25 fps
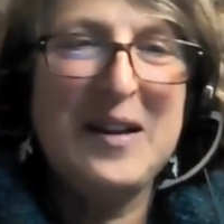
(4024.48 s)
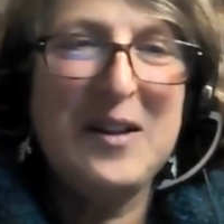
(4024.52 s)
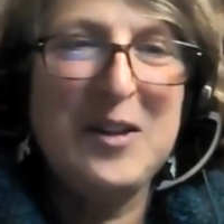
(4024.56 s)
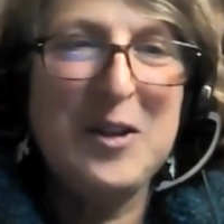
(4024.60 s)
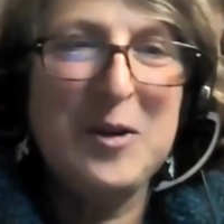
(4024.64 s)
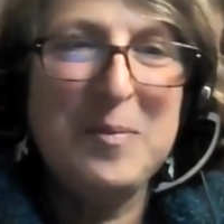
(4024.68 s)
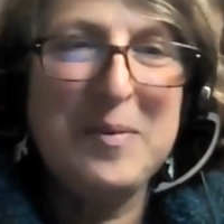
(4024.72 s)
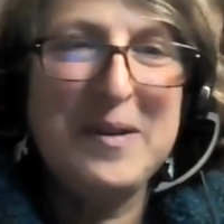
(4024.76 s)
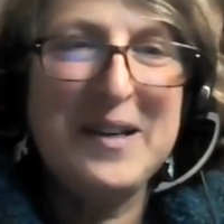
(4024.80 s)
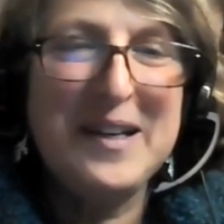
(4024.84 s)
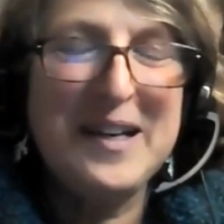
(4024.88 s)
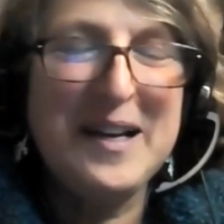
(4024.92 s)

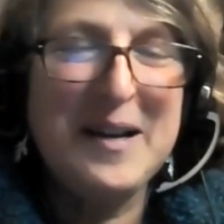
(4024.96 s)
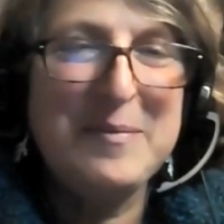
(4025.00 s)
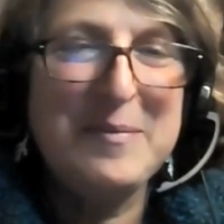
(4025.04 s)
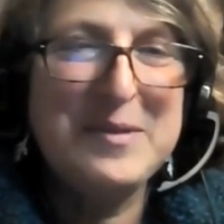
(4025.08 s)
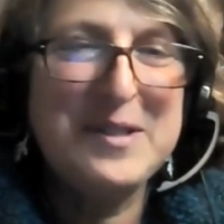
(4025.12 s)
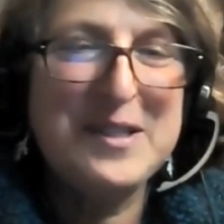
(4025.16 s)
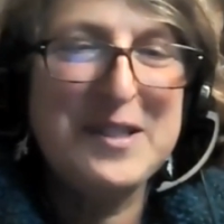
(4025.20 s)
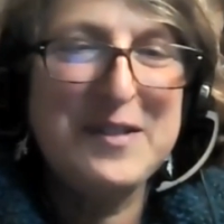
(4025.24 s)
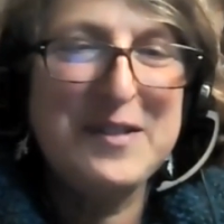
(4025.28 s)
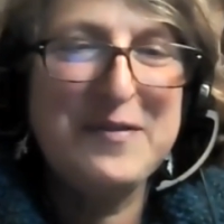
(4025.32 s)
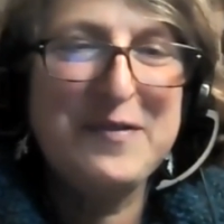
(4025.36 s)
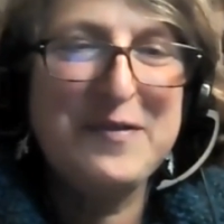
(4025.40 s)
I'll open it
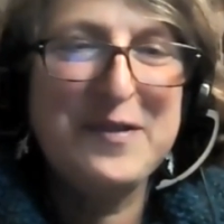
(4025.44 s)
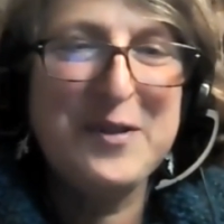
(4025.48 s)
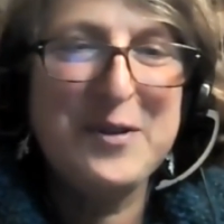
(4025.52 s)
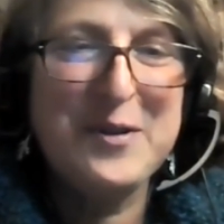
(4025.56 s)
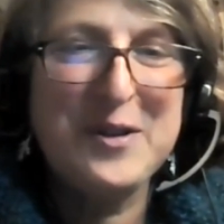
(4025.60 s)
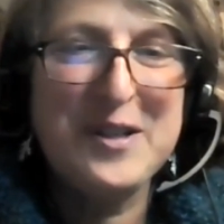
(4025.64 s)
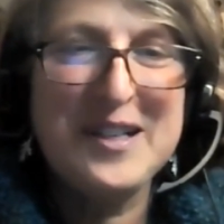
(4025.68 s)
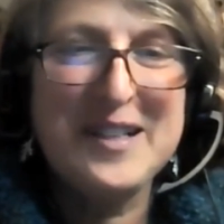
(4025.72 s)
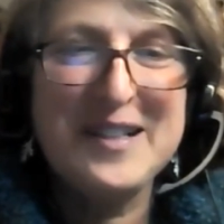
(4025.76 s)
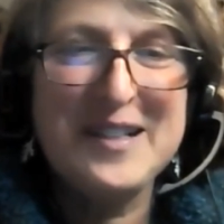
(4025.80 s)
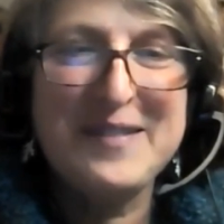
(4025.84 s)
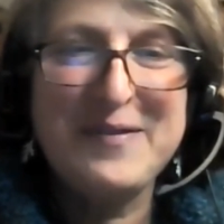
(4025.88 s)
up to the
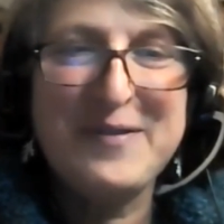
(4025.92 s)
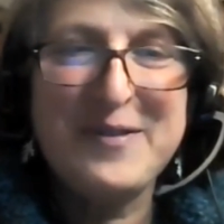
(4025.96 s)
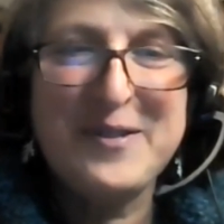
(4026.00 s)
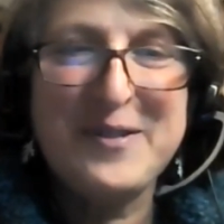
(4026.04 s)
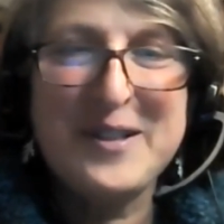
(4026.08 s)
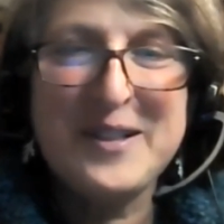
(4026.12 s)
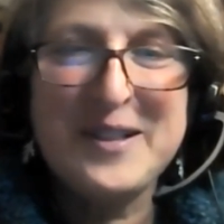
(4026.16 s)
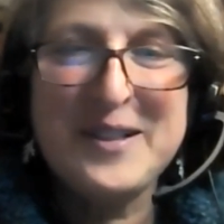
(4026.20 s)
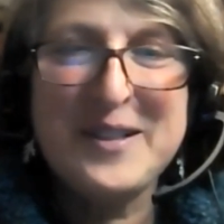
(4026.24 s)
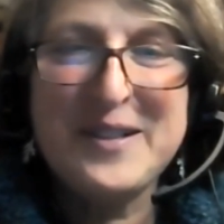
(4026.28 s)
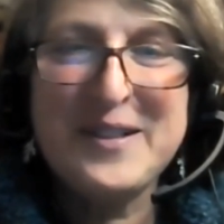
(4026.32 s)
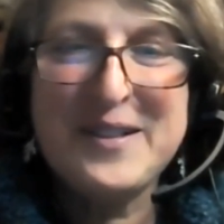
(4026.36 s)
floor
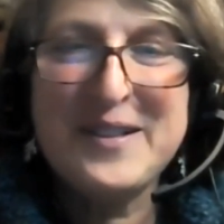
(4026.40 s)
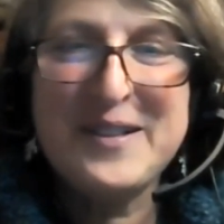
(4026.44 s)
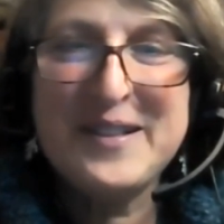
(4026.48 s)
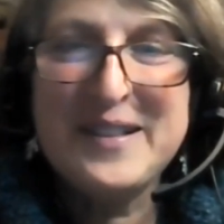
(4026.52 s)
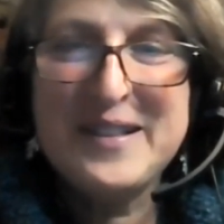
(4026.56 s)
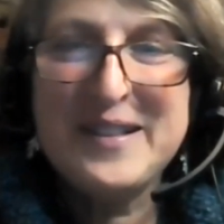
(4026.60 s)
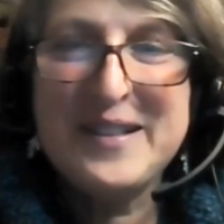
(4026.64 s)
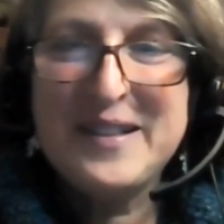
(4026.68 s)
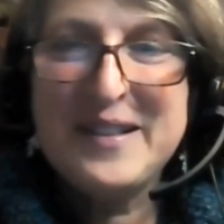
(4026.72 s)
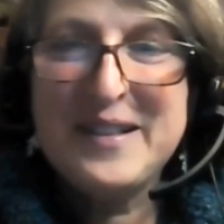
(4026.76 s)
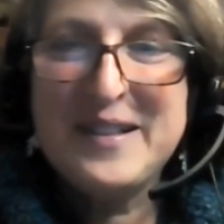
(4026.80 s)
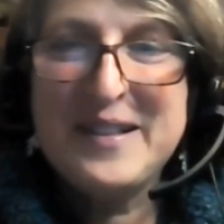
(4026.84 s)
for
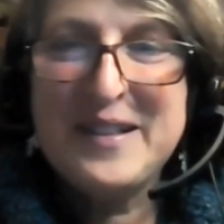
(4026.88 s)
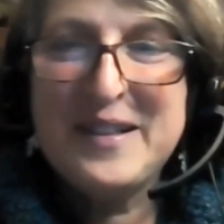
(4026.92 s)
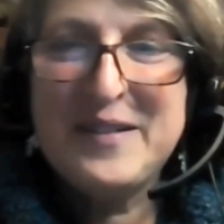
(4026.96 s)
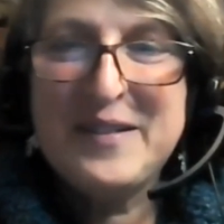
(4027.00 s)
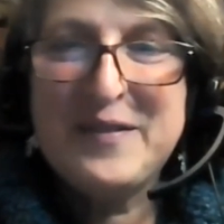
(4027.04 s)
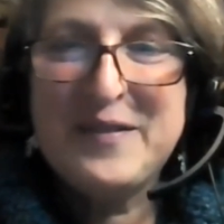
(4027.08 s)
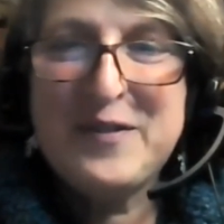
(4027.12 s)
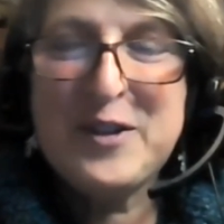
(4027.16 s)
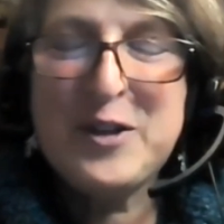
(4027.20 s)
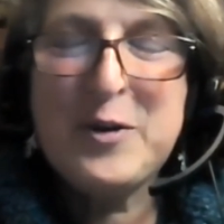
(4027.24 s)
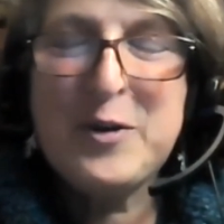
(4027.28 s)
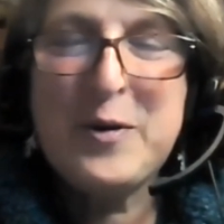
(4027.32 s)

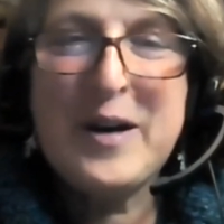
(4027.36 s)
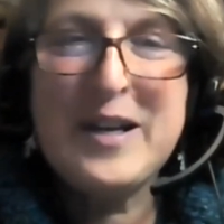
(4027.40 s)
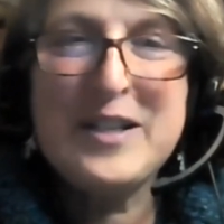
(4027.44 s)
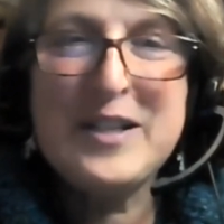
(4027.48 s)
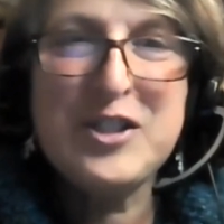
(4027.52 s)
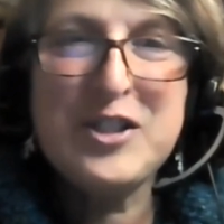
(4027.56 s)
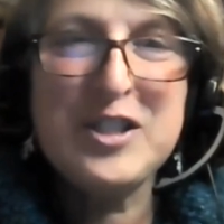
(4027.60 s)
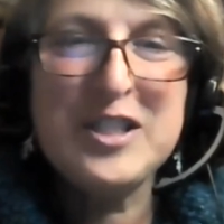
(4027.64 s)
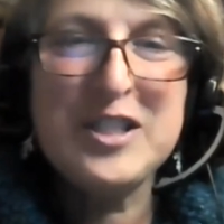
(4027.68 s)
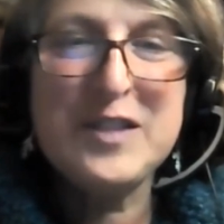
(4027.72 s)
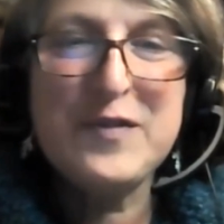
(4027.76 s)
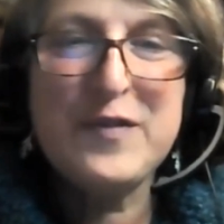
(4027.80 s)
for
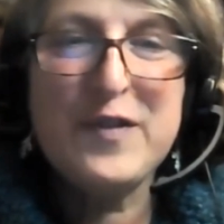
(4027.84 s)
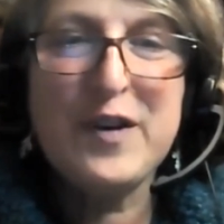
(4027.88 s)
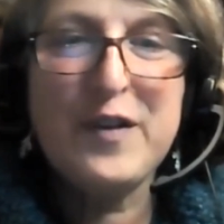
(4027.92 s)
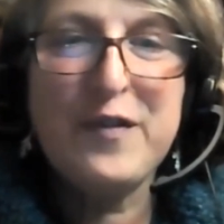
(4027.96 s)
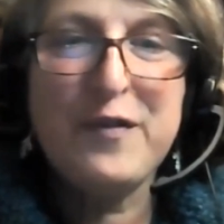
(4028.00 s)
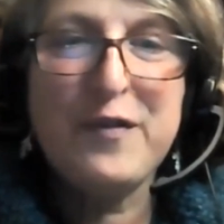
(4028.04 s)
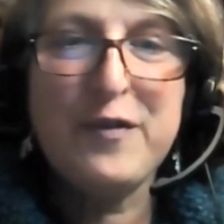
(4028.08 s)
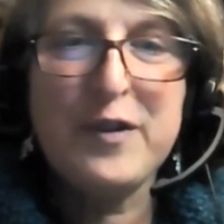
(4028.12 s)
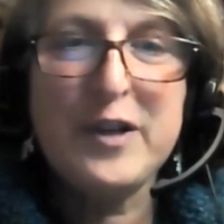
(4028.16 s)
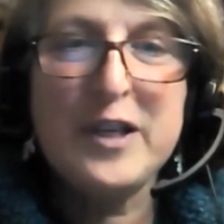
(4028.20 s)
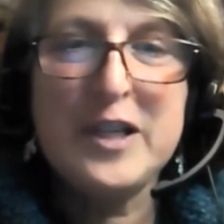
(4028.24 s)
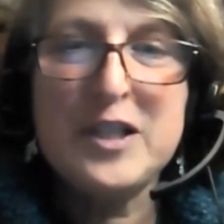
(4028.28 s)
questions.
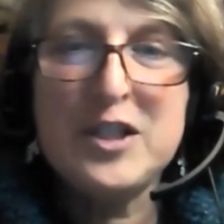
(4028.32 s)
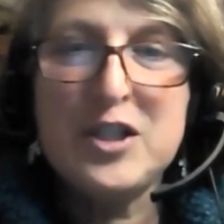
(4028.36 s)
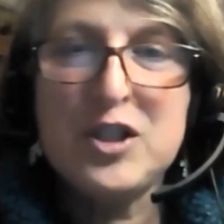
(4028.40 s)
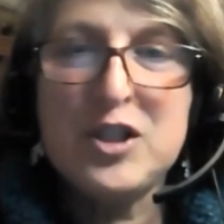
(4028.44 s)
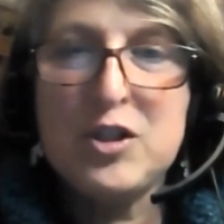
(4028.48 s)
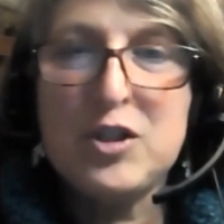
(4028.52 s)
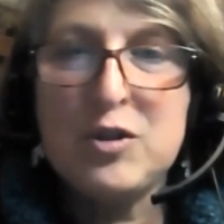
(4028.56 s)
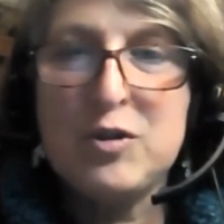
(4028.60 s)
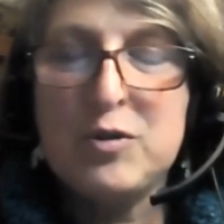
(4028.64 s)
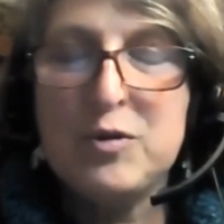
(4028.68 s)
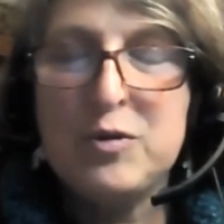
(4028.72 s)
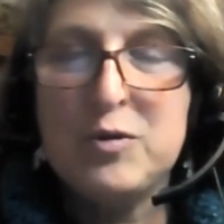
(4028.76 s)
Feel free
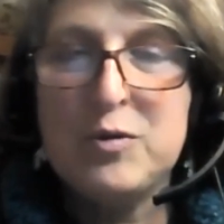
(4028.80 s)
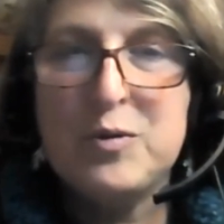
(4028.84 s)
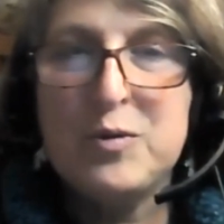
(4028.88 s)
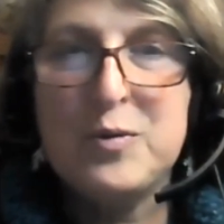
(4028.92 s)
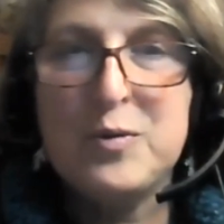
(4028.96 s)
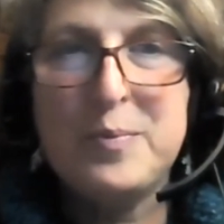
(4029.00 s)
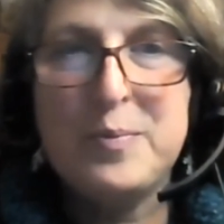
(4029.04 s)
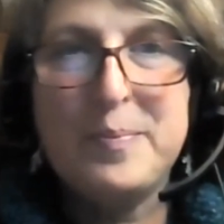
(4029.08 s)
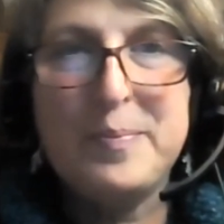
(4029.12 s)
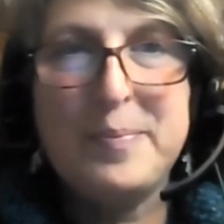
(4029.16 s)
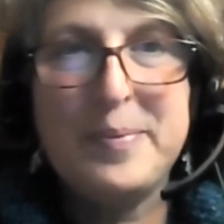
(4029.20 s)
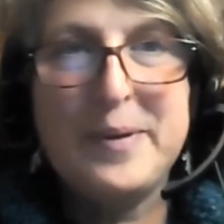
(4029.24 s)

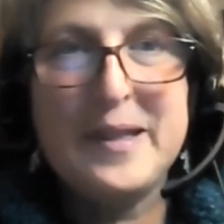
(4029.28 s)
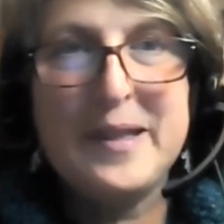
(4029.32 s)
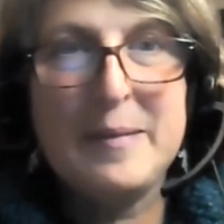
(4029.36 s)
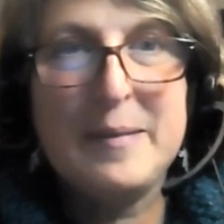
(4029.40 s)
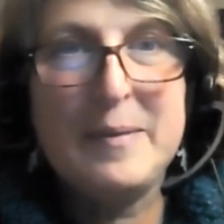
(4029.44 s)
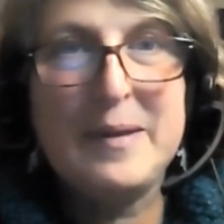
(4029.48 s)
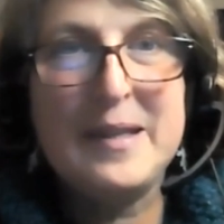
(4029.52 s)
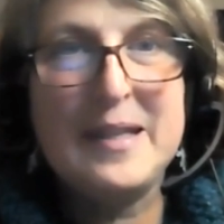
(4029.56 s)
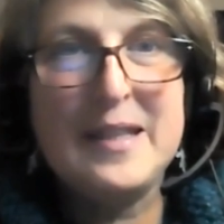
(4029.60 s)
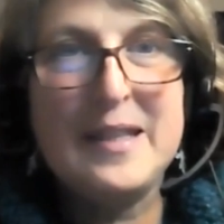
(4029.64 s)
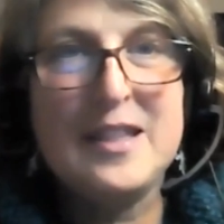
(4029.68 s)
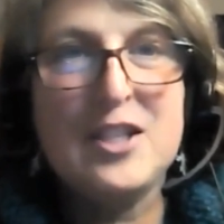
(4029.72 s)
to put
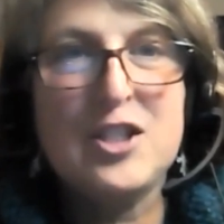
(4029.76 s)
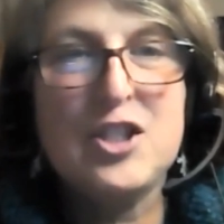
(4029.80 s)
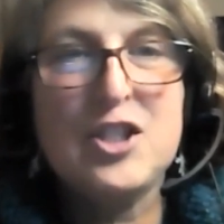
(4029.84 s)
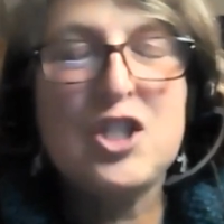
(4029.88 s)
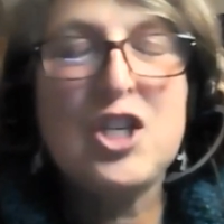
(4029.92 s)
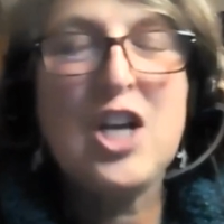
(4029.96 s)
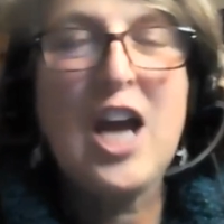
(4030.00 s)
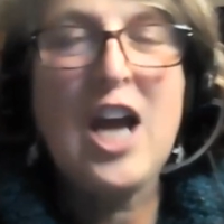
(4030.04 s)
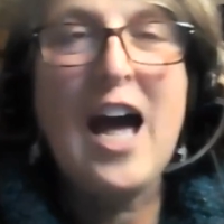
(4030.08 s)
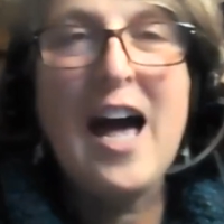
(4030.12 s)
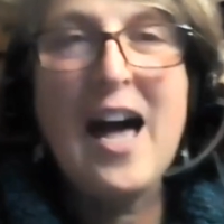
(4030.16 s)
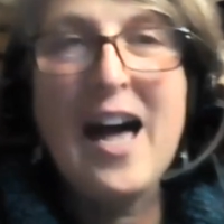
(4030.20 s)
them in the
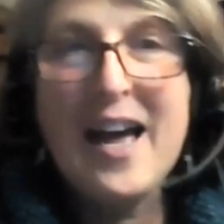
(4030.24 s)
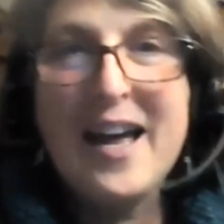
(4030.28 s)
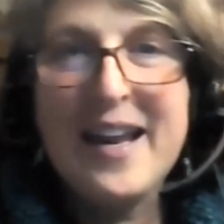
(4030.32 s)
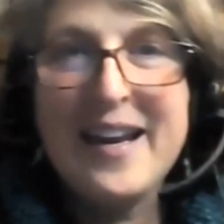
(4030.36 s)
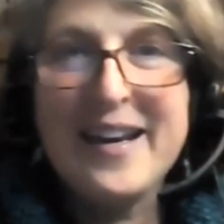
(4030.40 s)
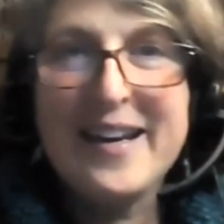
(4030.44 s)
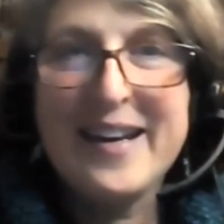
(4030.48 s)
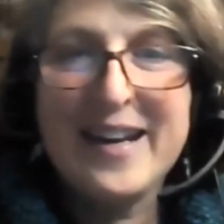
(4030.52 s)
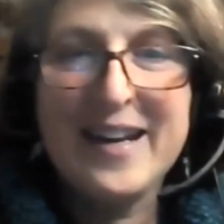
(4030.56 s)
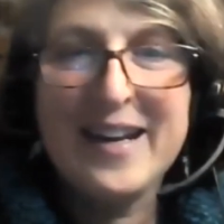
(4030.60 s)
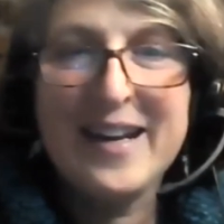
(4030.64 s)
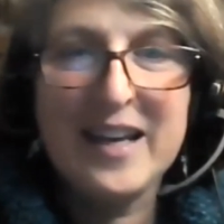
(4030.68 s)

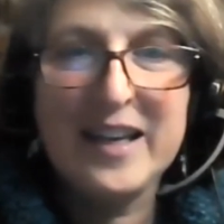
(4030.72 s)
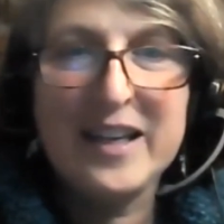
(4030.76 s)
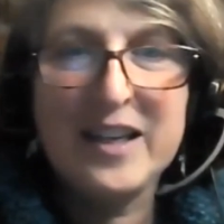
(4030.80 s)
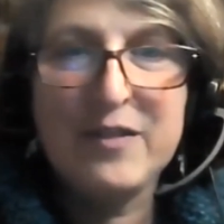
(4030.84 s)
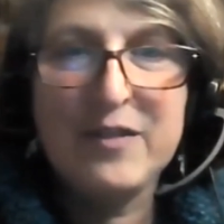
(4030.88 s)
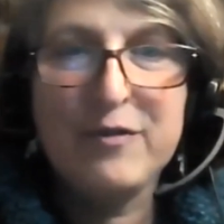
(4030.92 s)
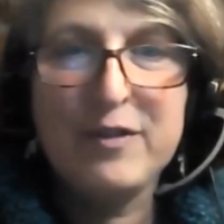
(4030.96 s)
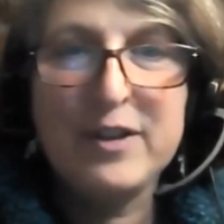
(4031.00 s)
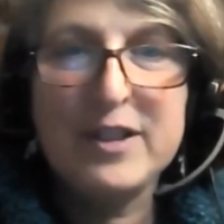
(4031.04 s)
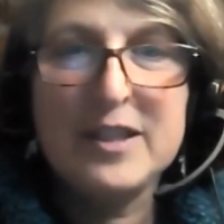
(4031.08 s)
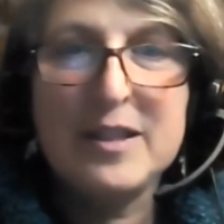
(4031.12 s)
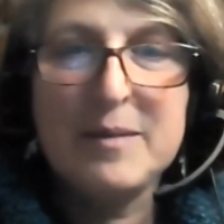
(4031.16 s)
chat, and I
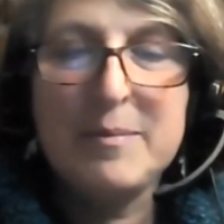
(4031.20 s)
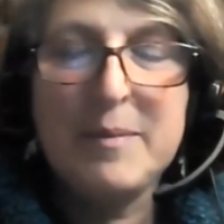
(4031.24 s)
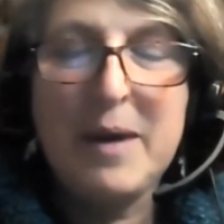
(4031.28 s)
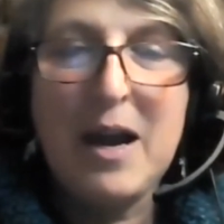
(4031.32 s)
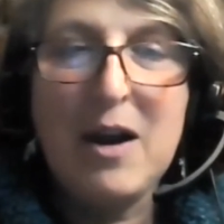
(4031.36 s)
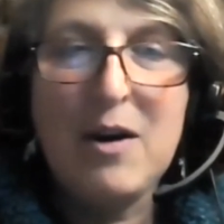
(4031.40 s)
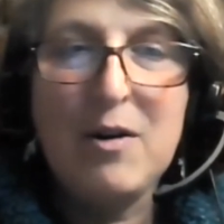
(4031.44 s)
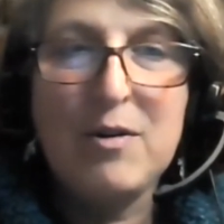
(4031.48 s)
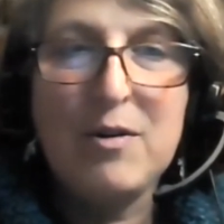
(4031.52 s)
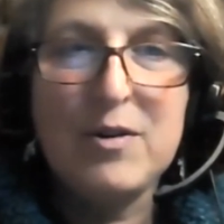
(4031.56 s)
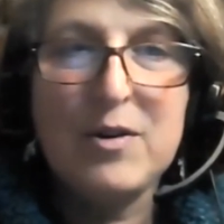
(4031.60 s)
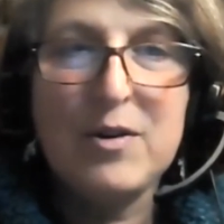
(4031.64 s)
can read them
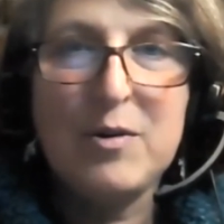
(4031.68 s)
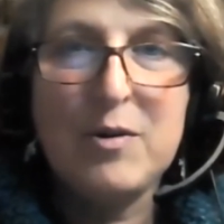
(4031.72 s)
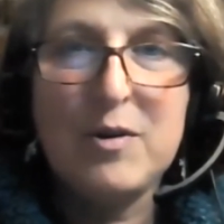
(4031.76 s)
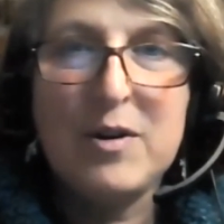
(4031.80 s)
out.